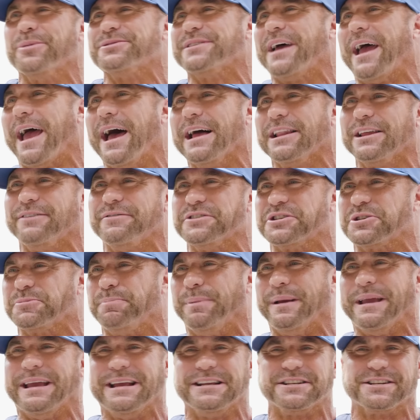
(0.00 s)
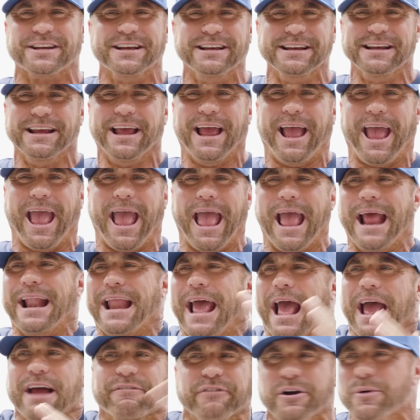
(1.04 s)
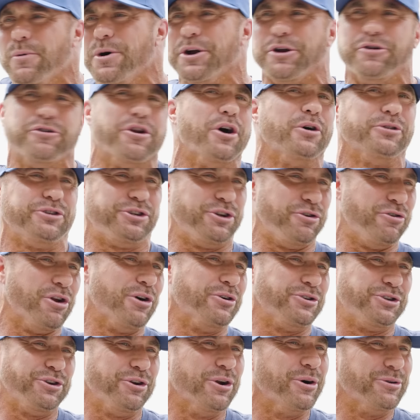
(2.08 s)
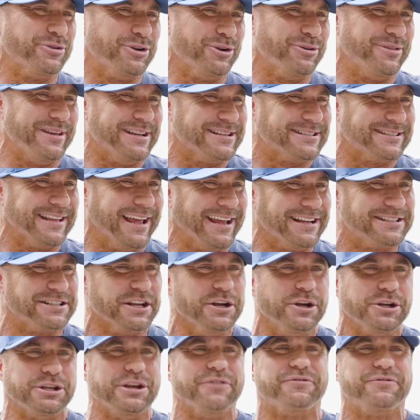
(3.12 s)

or it was a hell of a speech. And everyone who knows you knows you don't do these things.